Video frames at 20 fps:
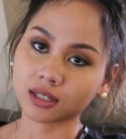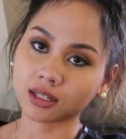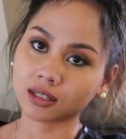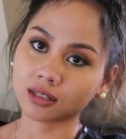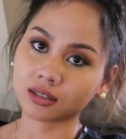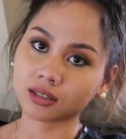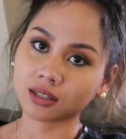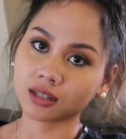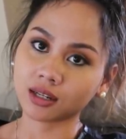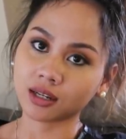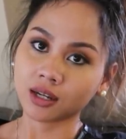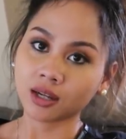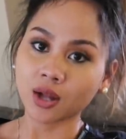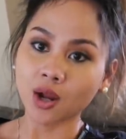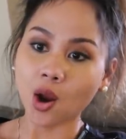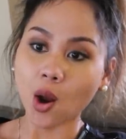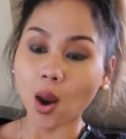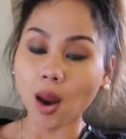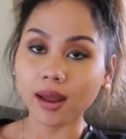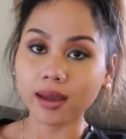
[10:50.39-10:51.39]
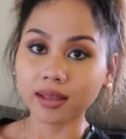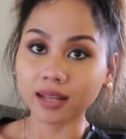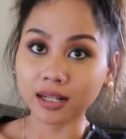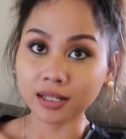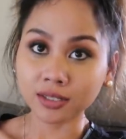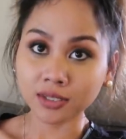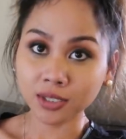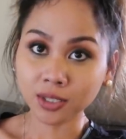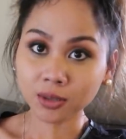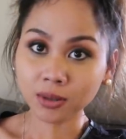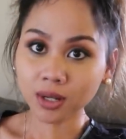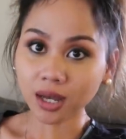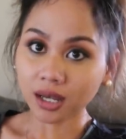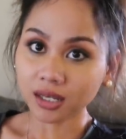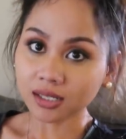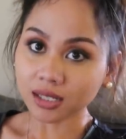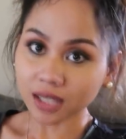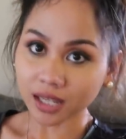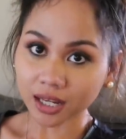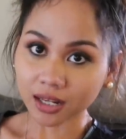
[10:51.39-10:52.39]
it. And I'll see you
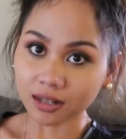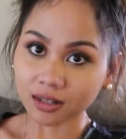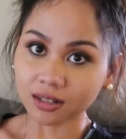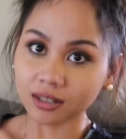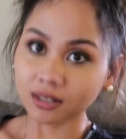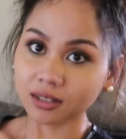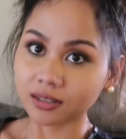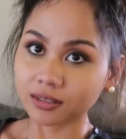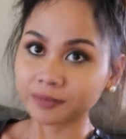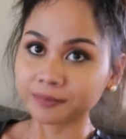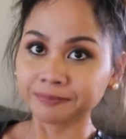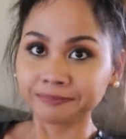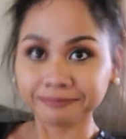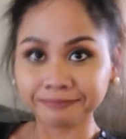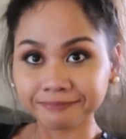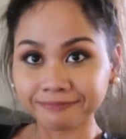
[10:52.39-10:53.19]
guys later.